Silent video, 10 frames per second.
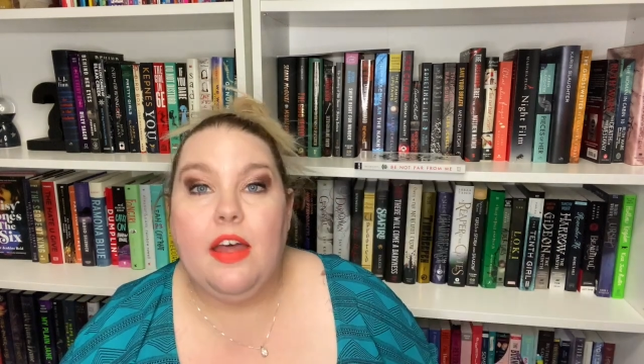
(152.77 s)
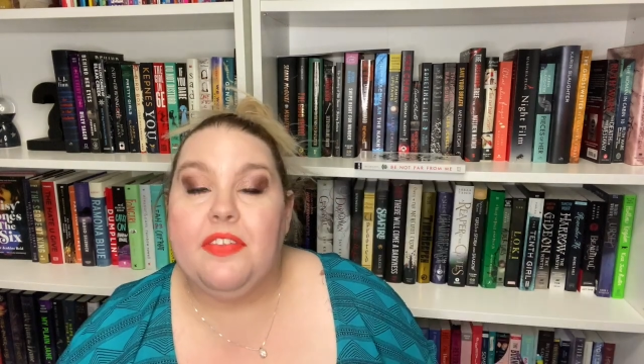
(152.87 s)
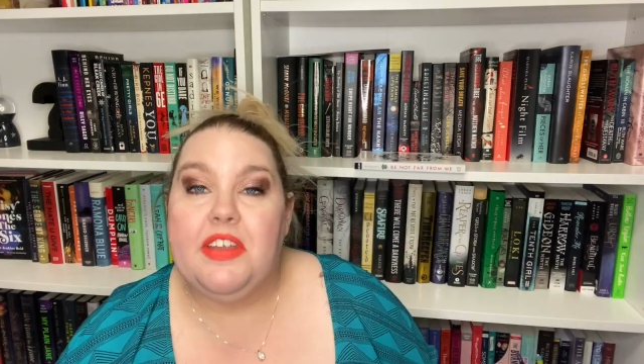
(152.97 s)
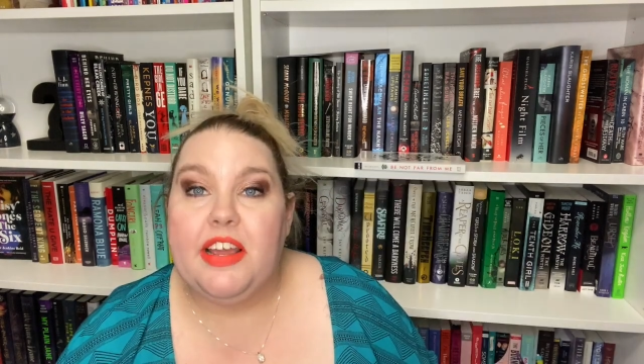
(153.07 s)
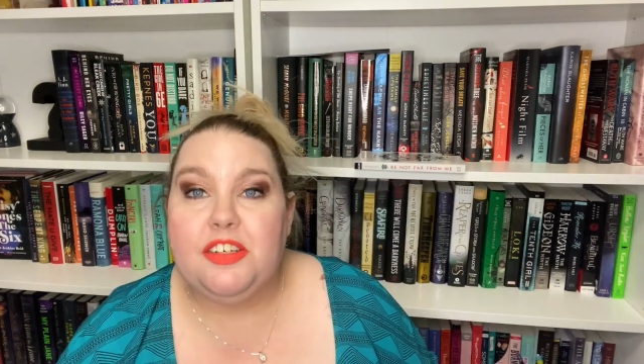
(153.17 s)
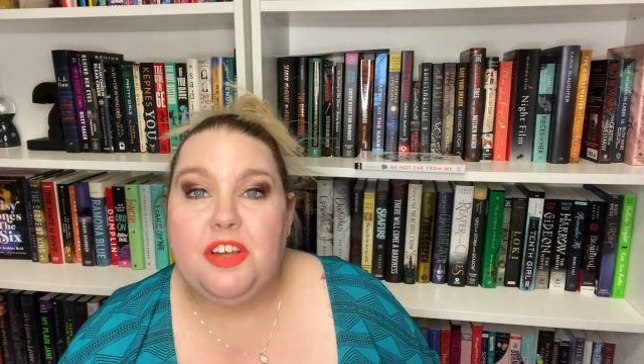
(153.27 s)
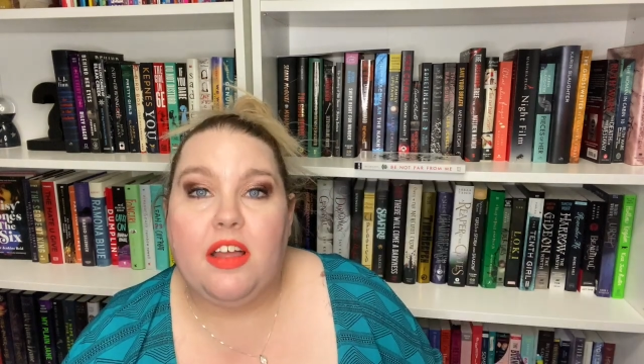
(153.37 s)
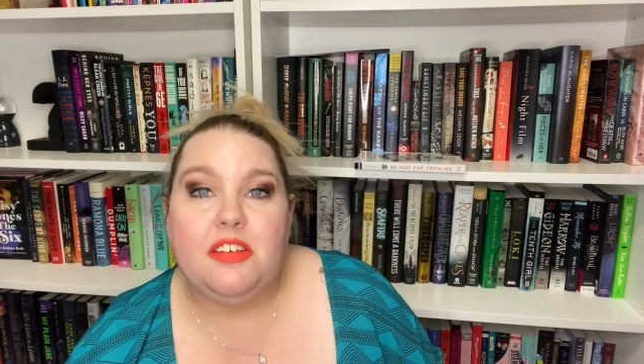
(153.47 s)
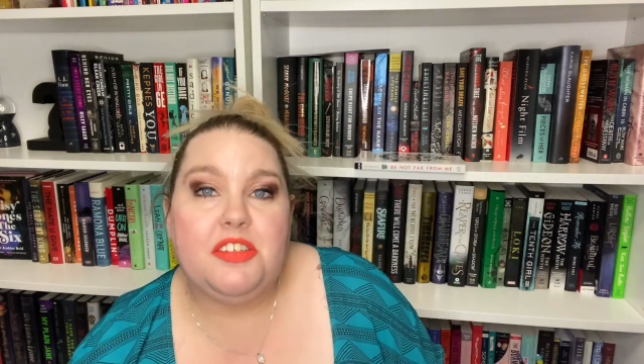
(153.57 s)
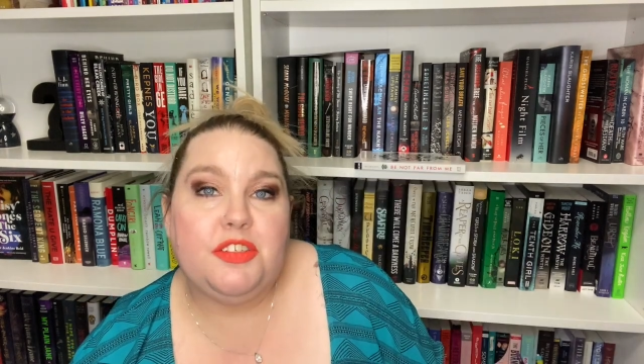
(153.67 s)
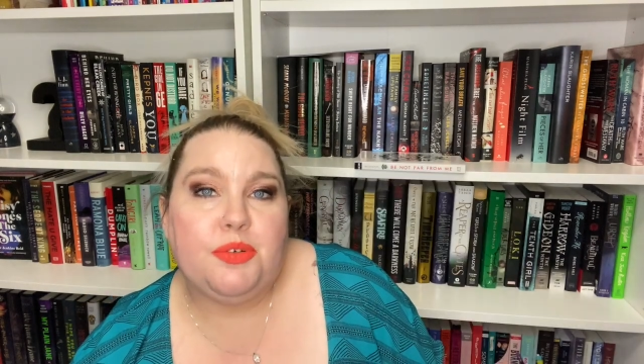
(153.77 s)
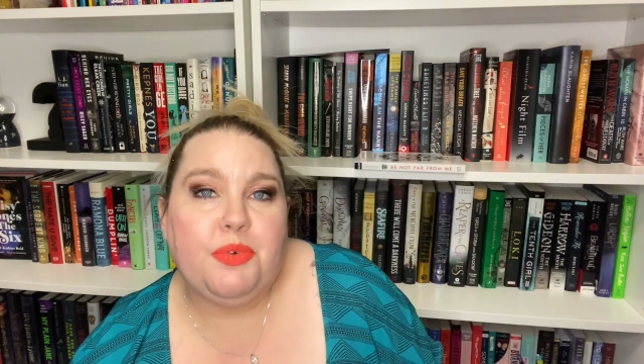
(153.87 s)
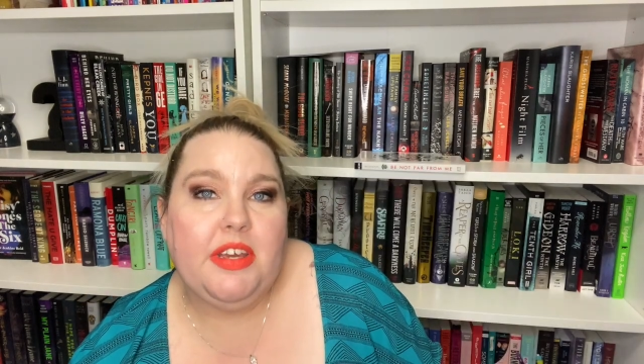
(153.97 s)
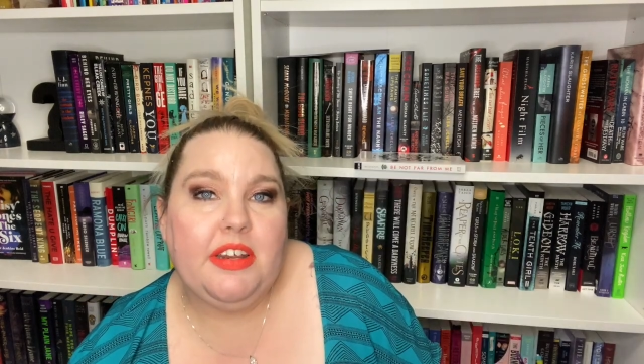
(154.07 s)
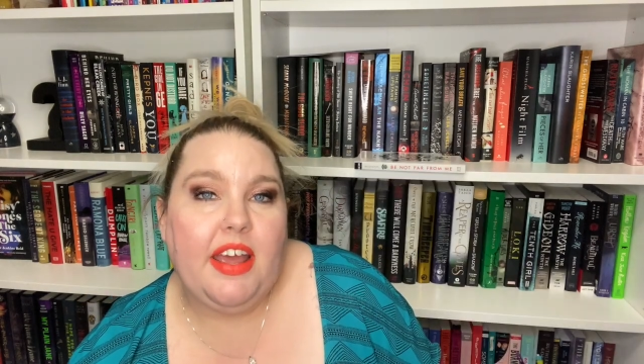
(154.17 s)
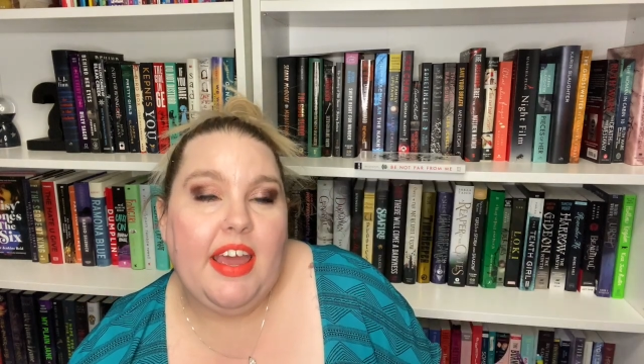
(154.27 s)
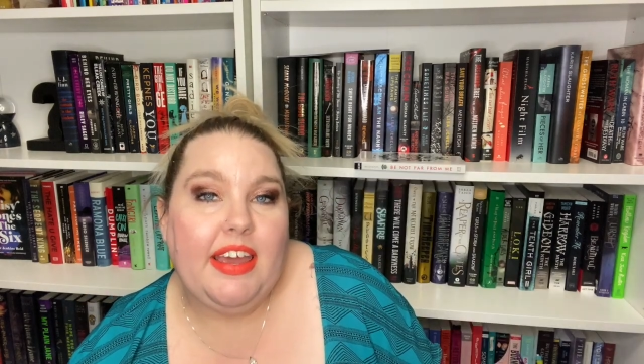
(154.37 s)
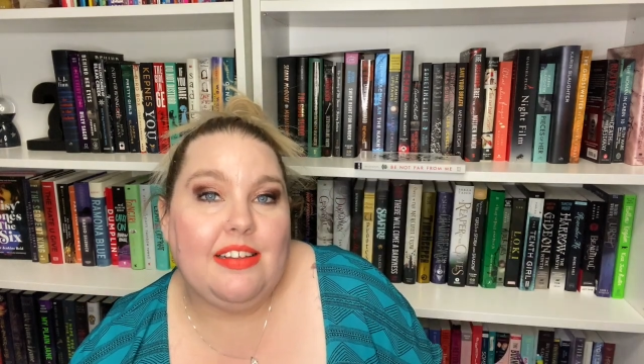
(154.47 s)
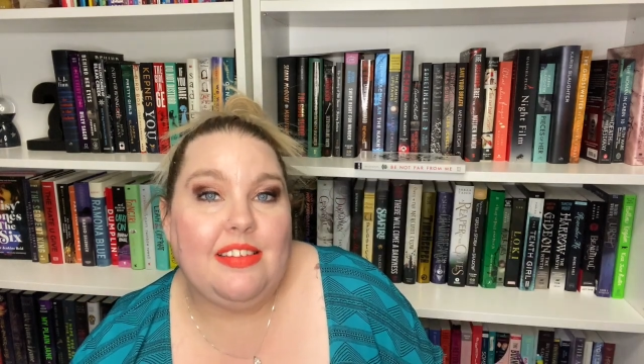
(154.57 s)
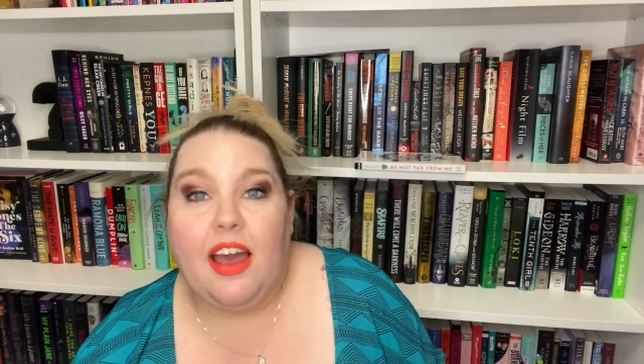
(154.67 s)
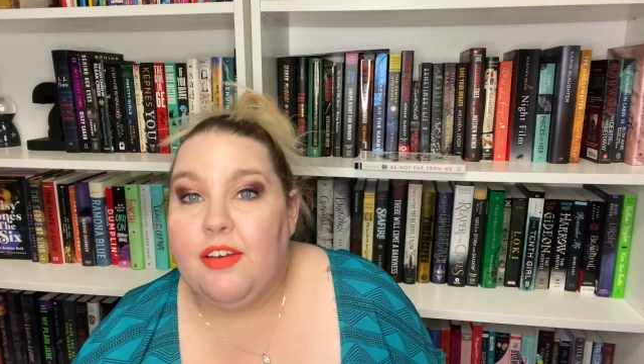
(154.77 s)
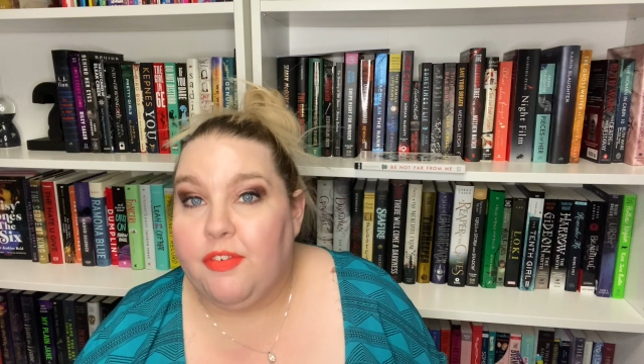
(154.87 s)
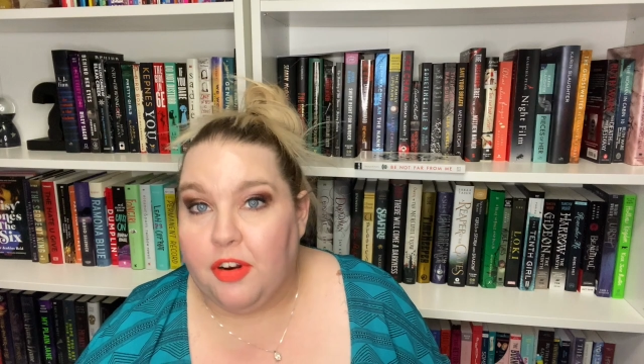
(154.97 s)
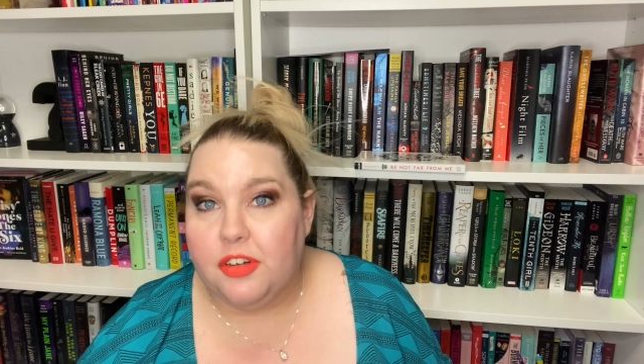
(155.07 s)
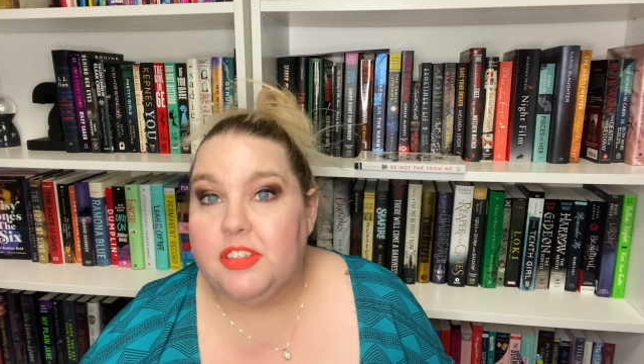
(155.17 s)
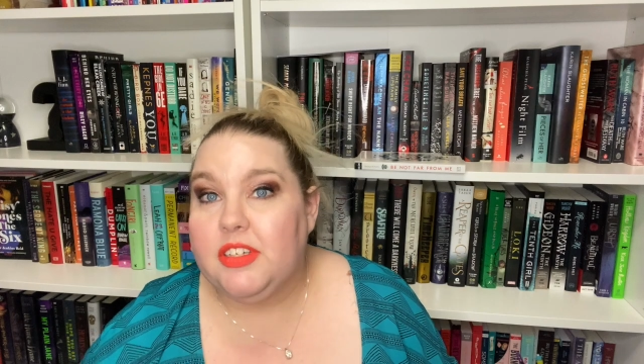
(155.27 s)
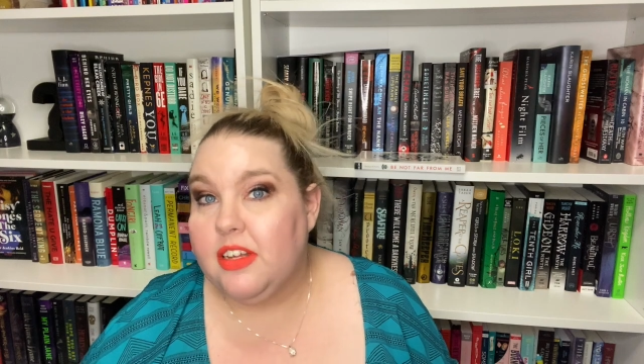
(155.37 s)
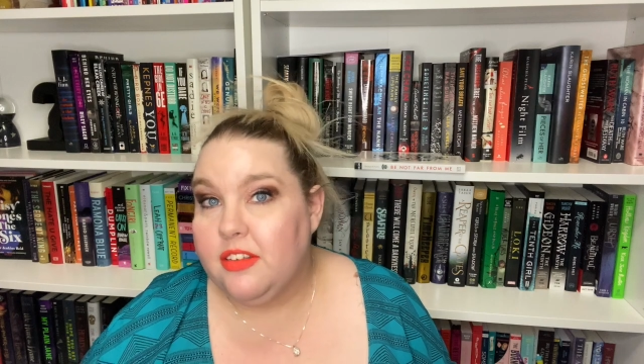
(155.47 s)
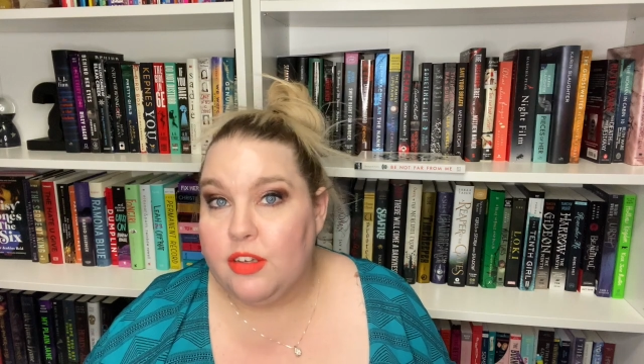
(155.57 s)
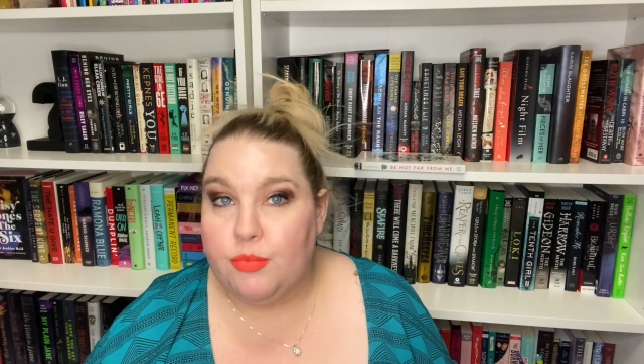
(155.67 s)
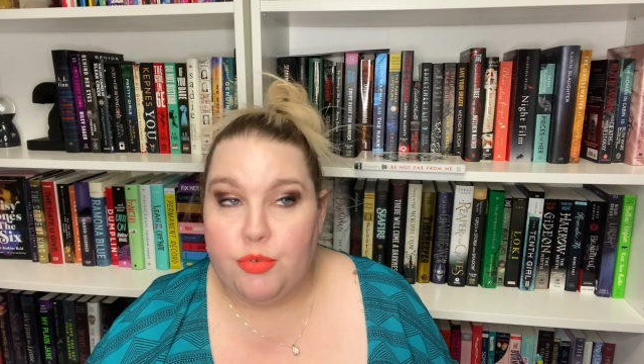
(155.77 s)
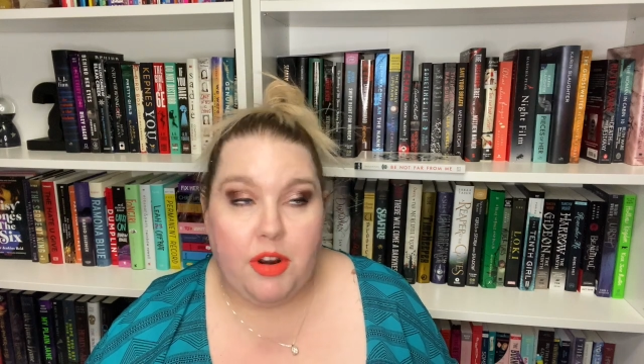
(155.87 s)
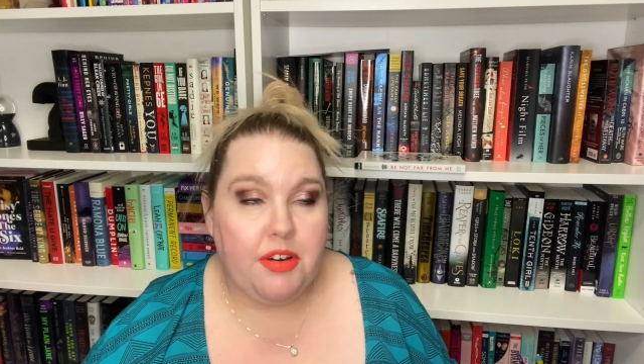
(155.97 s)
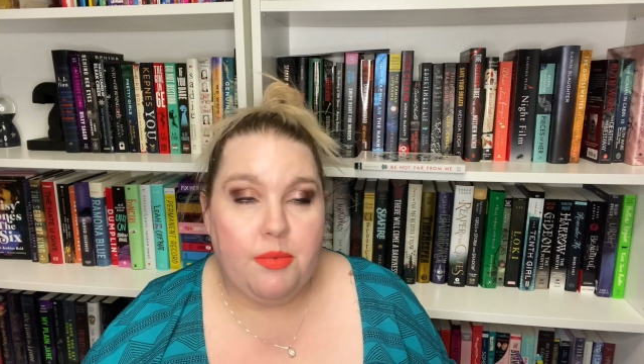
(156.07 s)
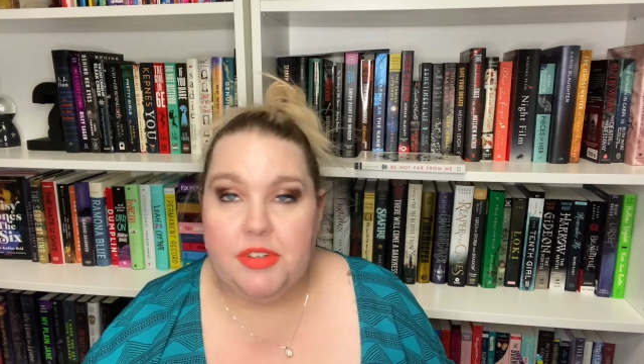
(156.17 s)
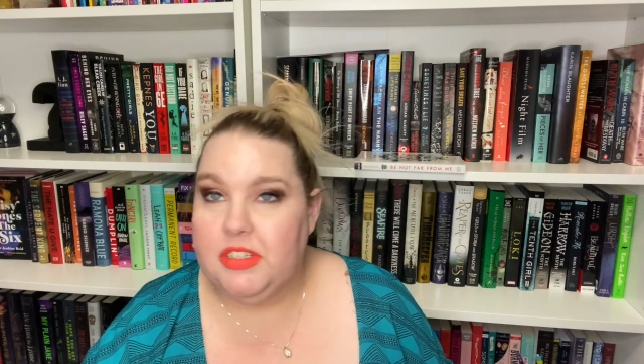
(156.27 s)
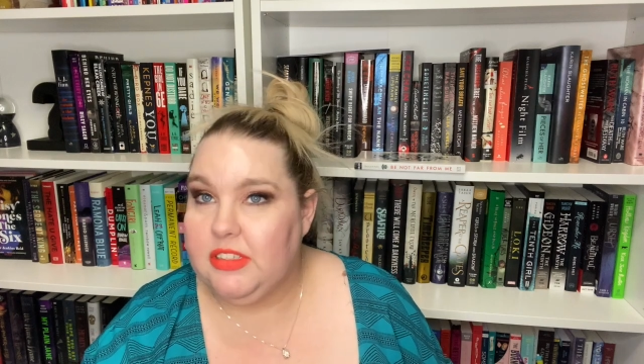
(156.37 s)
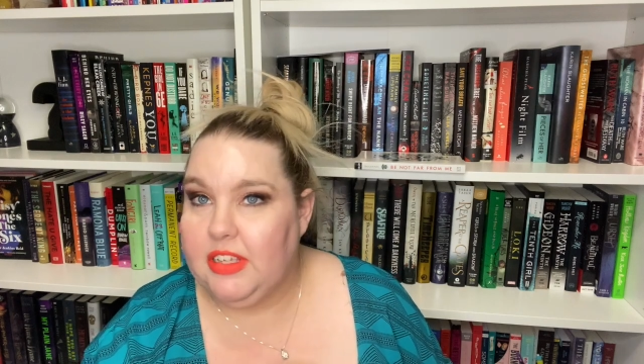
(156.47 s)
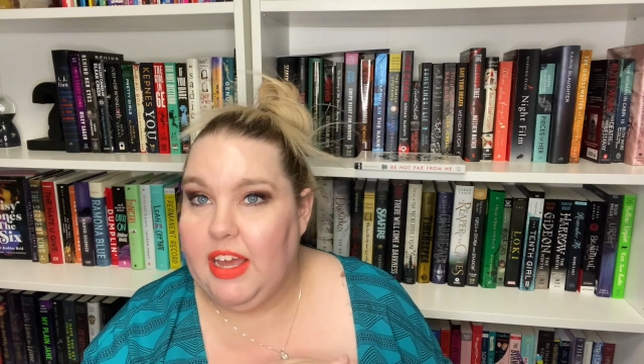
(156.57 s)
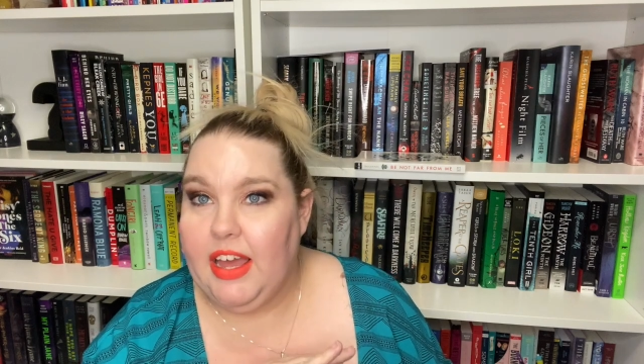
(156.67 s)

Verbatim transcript: The next challenge is to read a diverse contemporary, which is